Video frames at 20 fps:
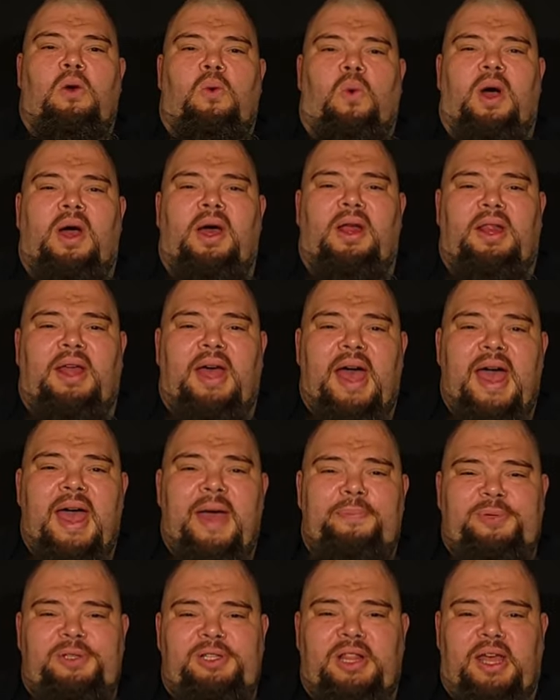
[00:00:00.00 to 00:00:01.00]
While
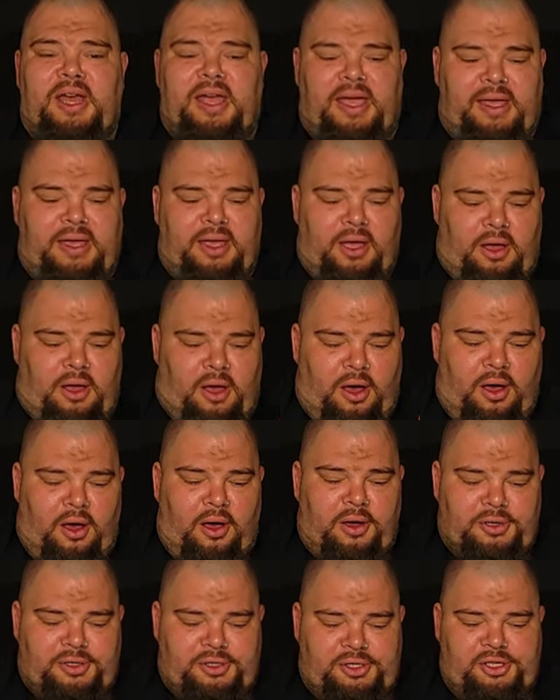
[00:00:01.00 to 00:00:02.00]
apps like
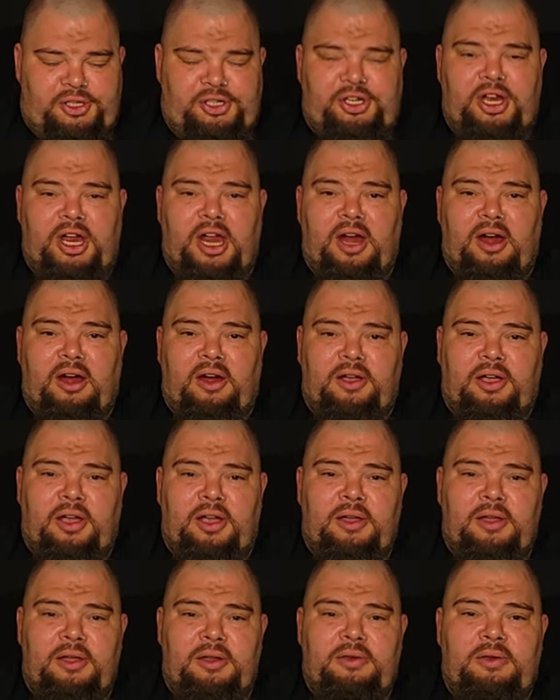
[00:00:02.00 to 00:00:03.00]
Hawk's Chair
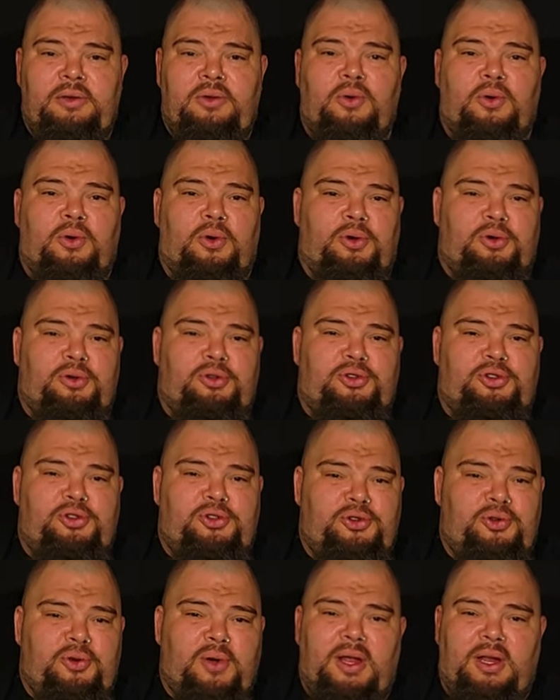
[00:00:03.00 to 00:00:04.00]
Gun or
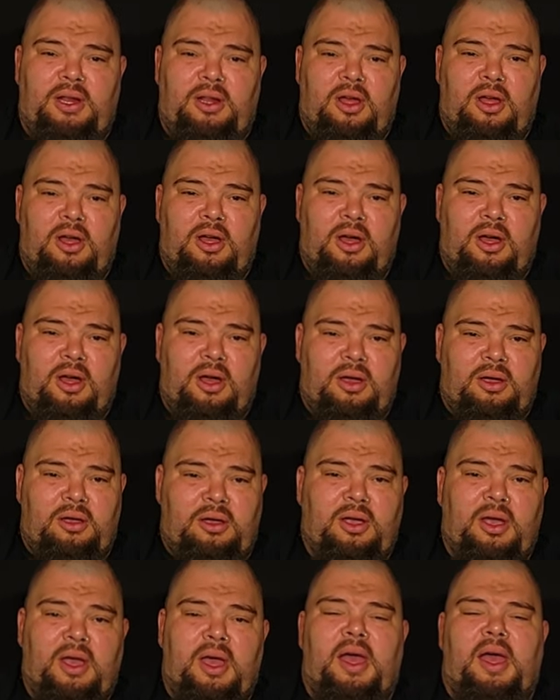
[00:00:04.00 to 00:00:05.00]
Strelok
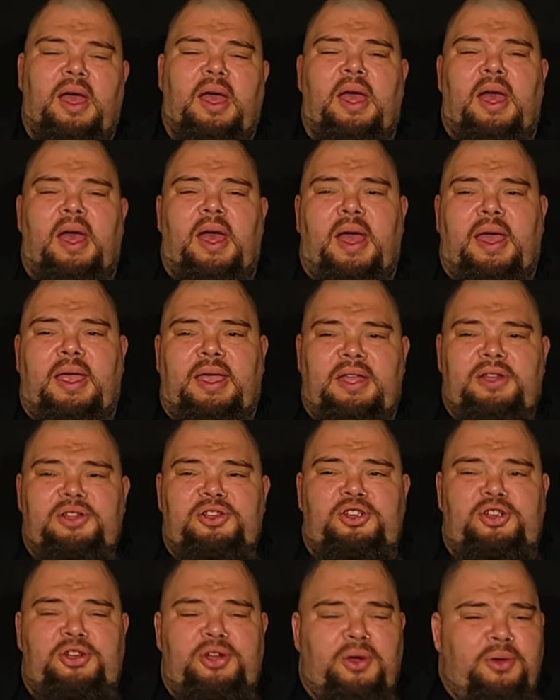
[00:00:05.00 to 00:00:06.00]
can
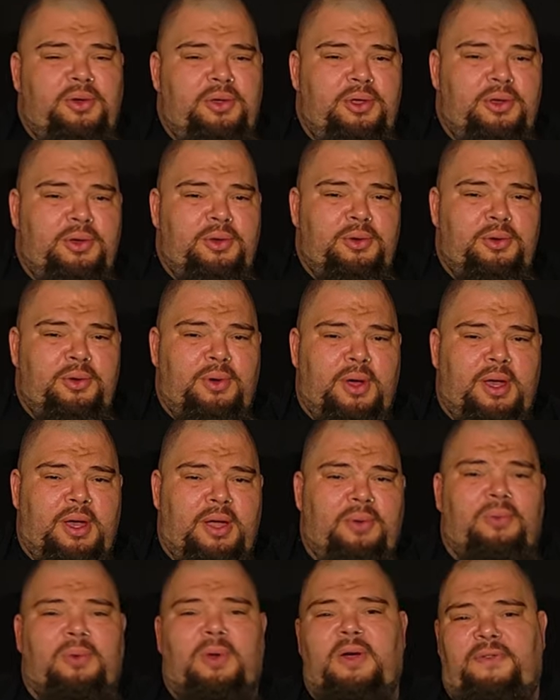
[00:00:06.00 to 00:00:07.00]
show you
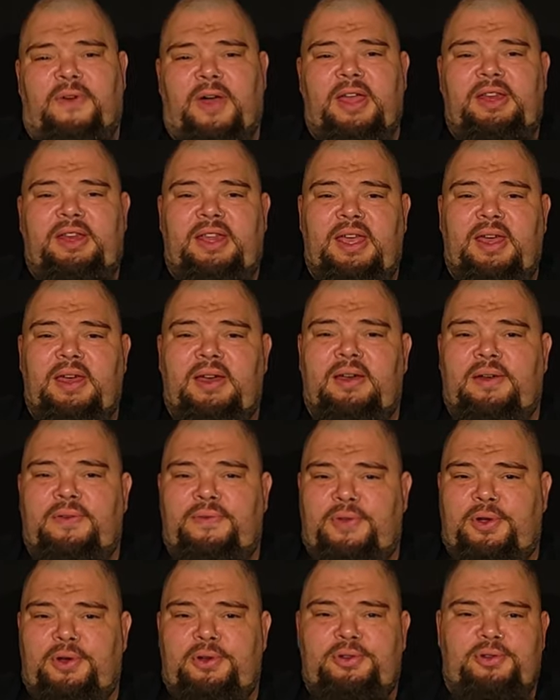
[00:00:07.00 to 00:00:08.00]
a rough idea
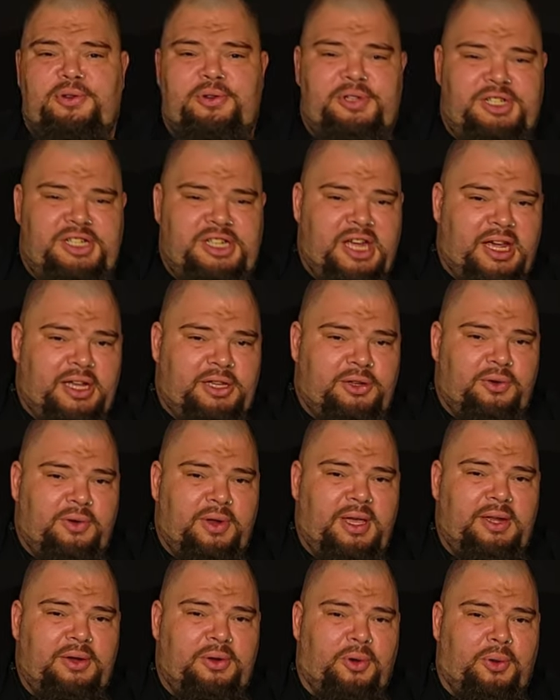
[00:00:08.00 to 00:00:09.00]
of your
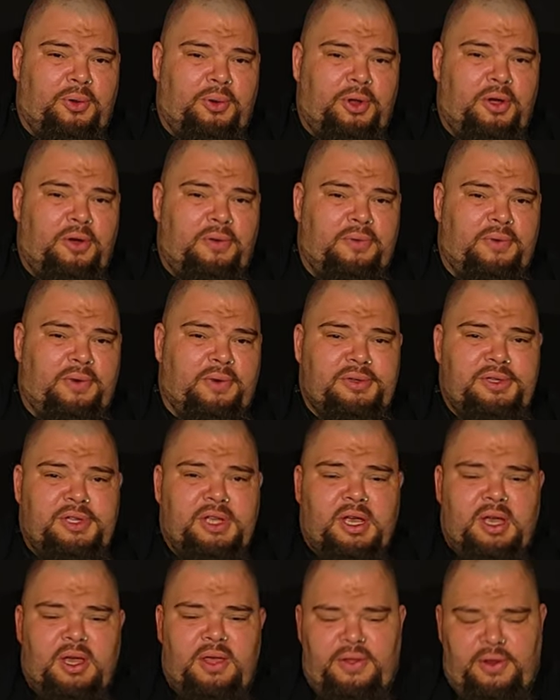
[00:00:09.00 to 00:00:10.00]
trajectory and holdovers,
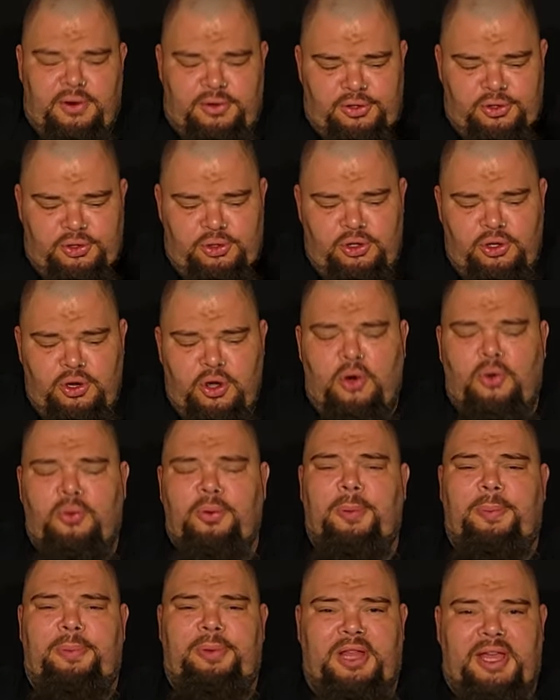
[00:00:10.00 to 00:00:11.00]
there's no
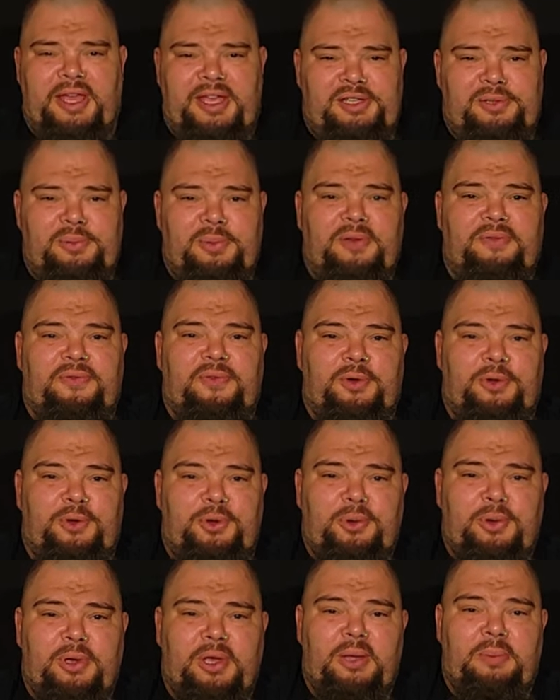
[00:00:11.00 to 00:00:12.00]
replacement for
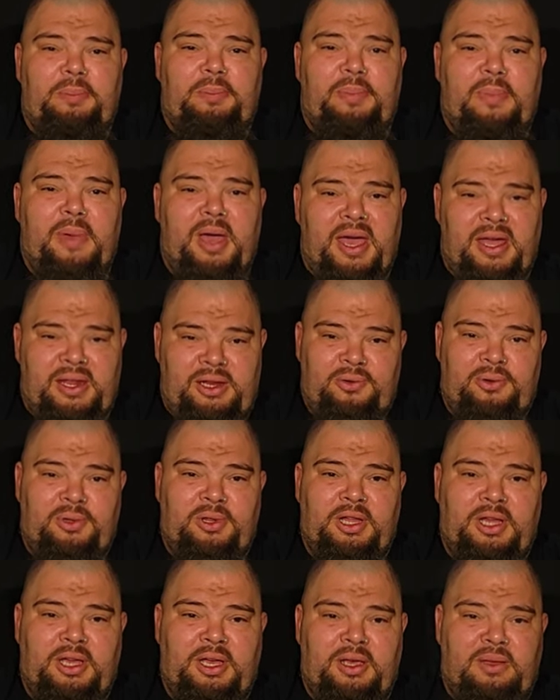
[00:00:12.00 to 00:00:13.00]
doing it
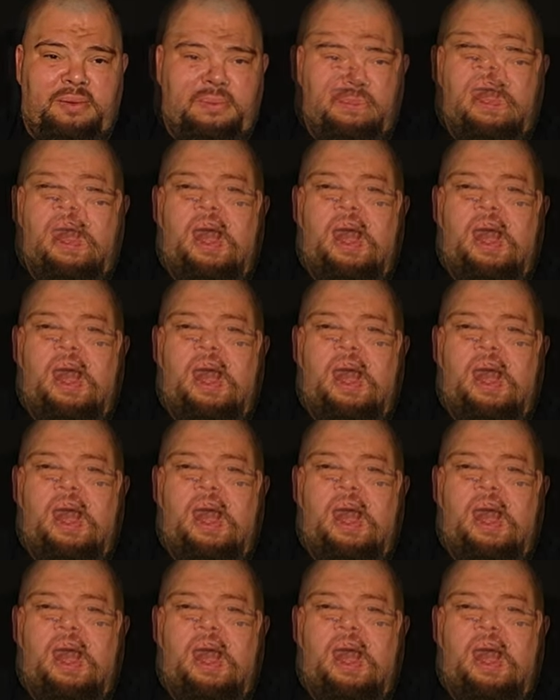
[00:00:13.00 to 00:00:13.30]
manually.